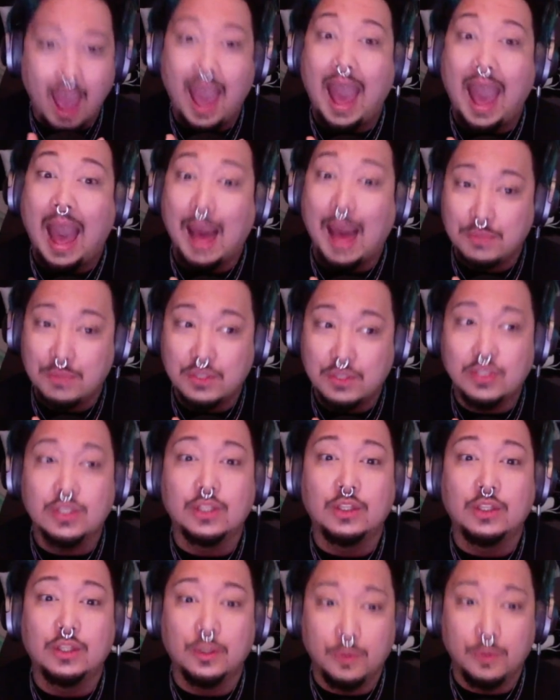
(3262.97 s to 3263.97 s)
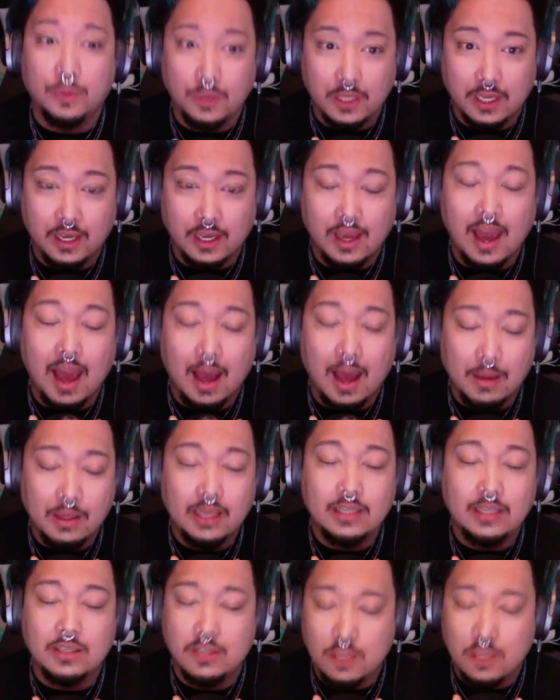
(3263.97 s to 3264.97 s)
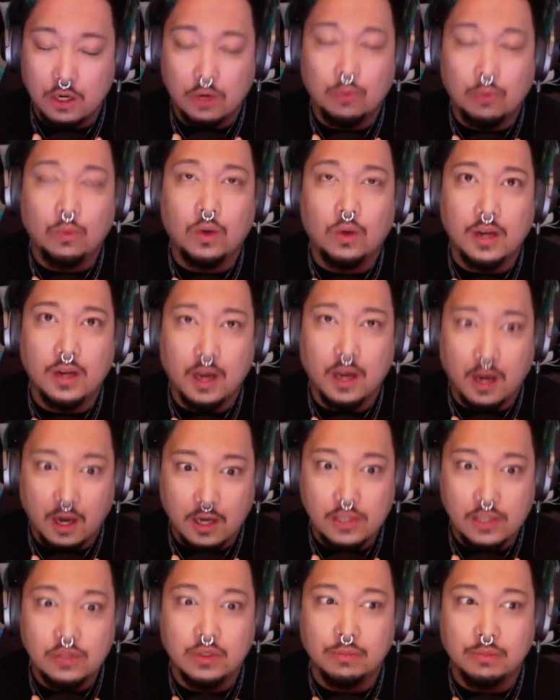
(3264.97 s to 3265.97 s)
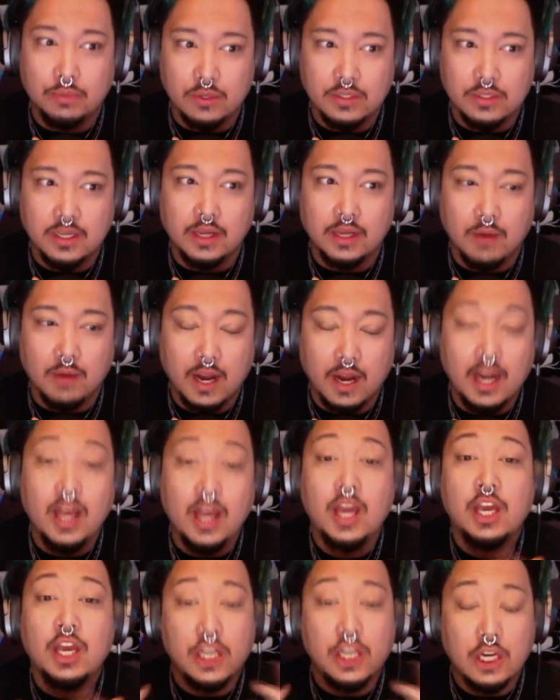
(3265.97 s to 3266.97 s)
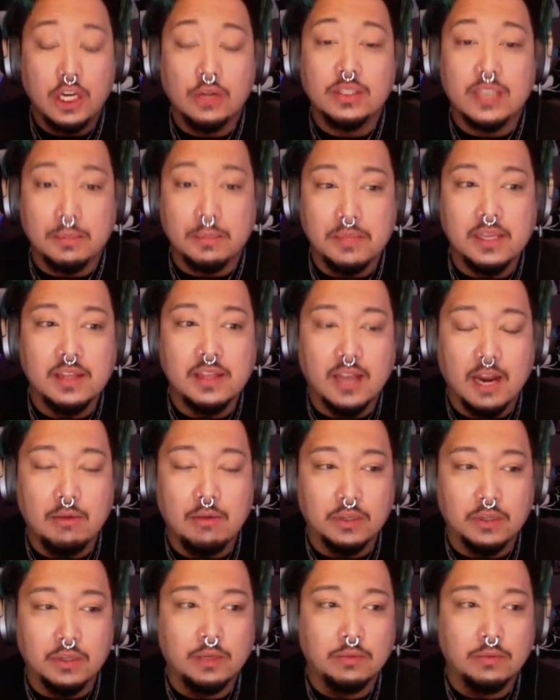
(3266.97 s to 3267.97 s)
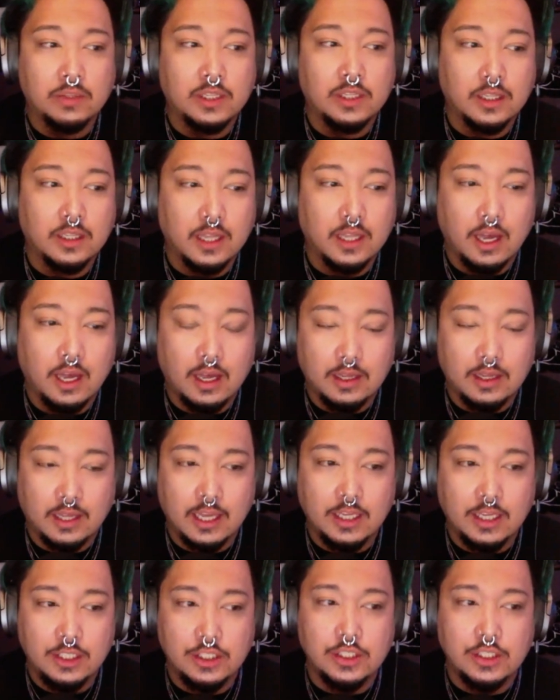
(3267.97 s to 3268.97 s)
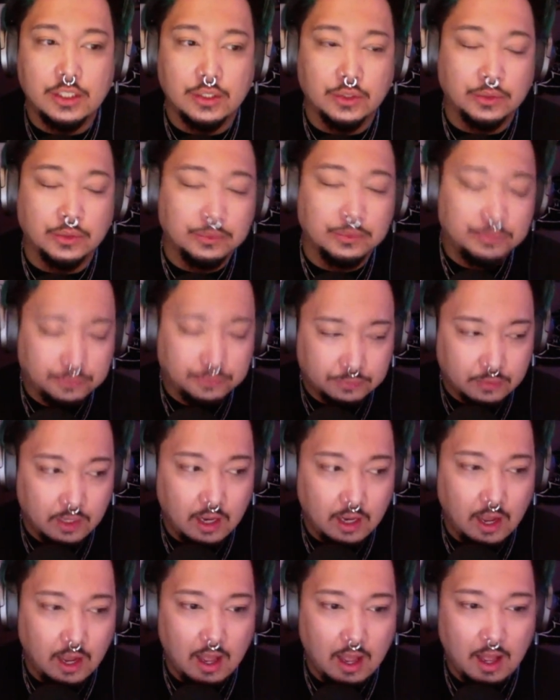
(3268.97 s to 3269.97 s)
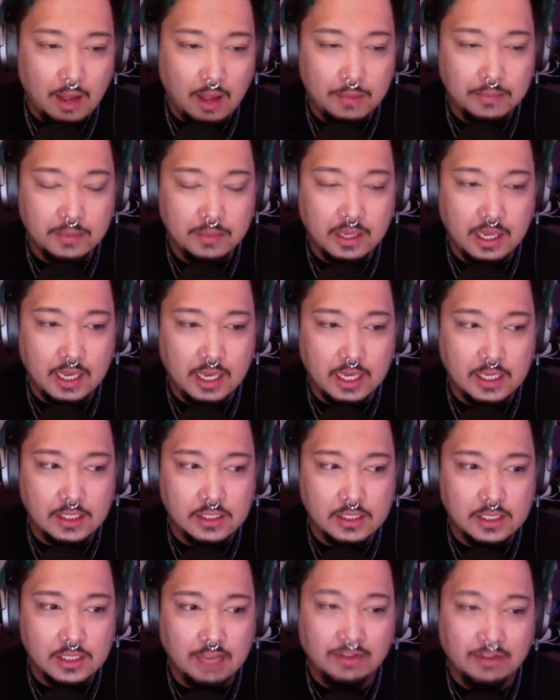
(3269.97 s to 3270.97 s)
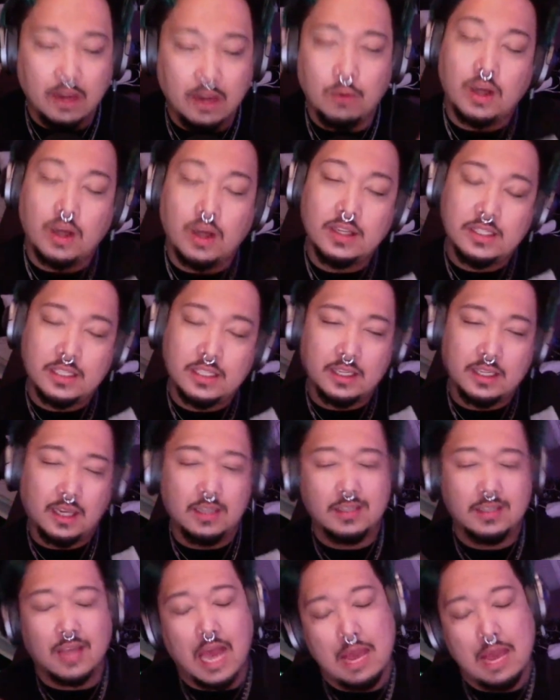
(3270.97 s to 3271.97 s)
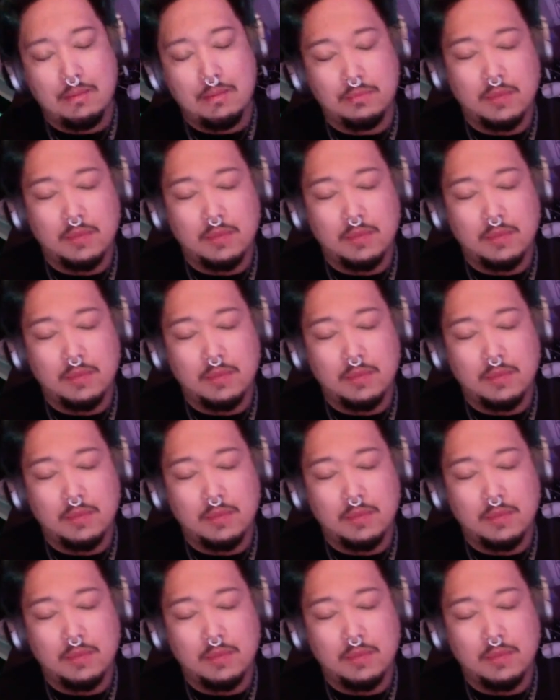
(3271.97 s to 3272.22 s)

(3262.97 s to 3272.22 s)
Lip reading: Absolutely. You're 100% right. You know, something that I really, really like to do is if I want to, because I